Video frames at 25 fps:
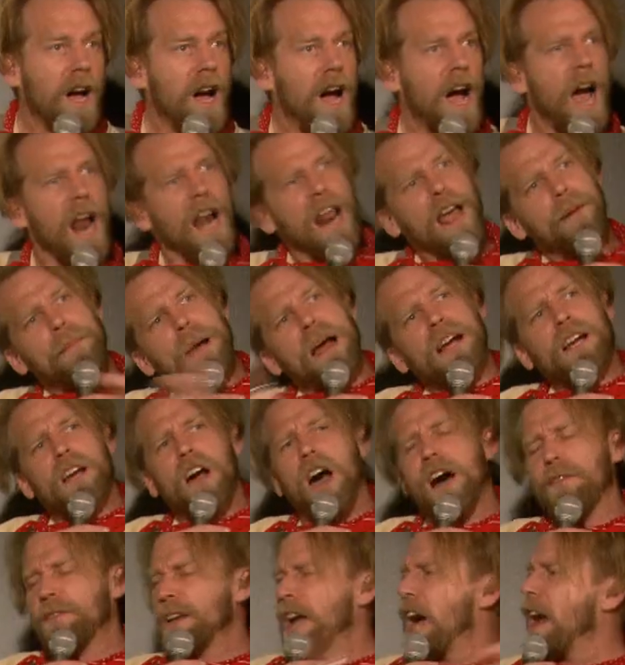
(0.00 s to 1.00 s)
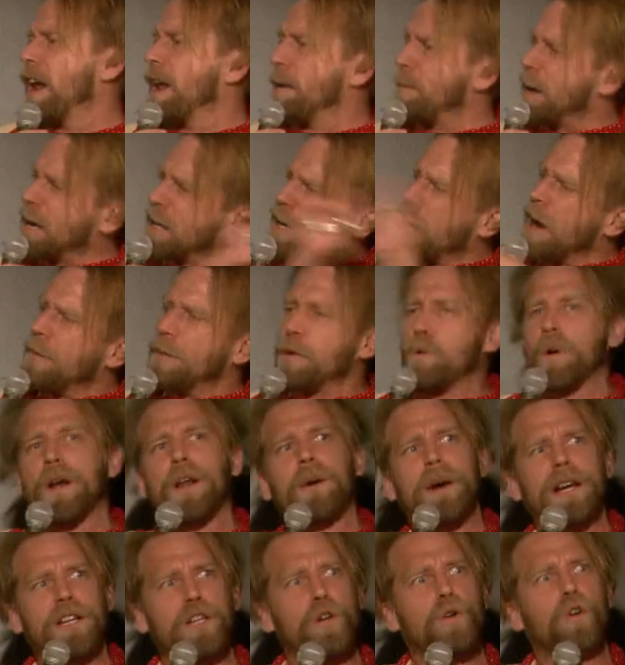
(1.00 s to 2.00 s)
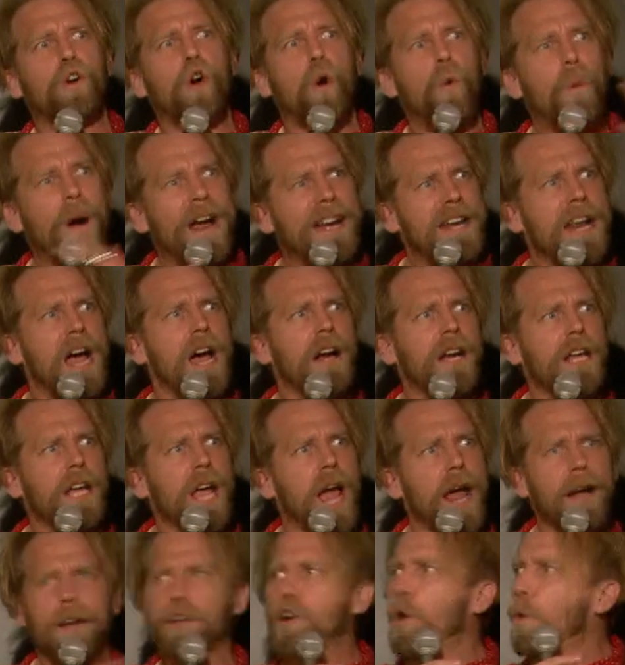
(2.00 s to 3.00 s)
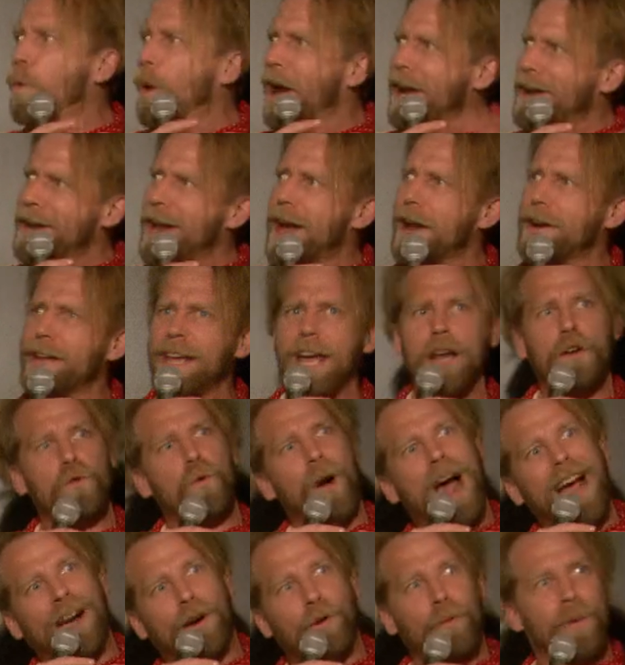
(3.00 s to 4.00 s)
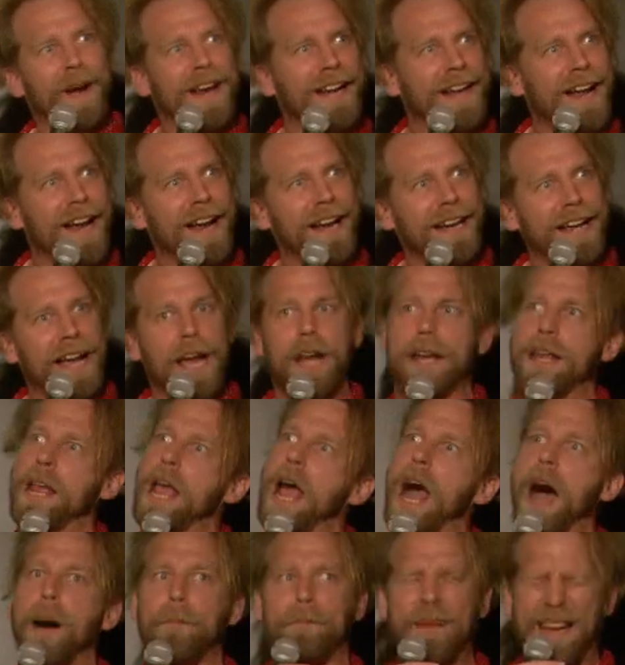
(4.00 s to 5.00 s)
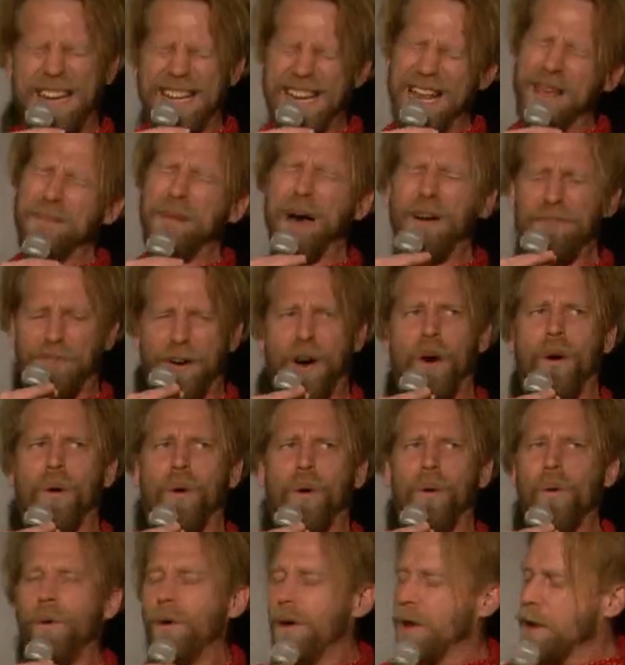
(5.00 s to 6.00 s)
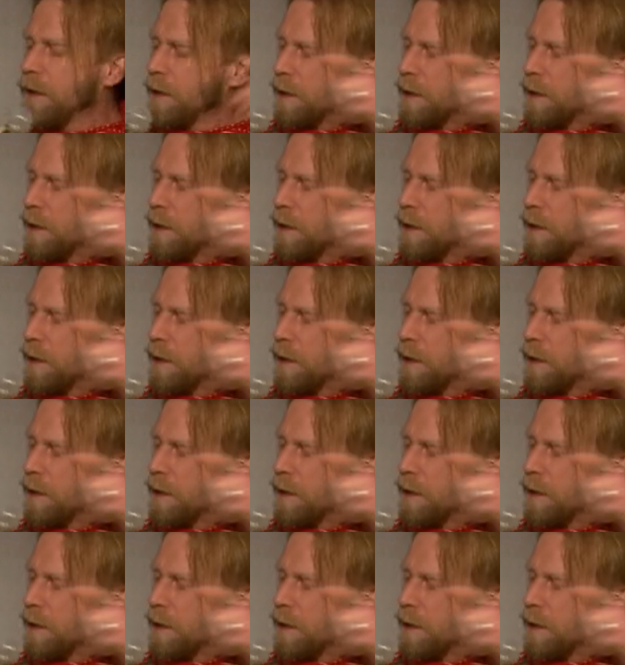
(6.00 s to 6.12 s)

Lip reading: I'll have my coffee. What do I do? Go way down the end? Do I go way down the end? Yeah, I've been here by fall.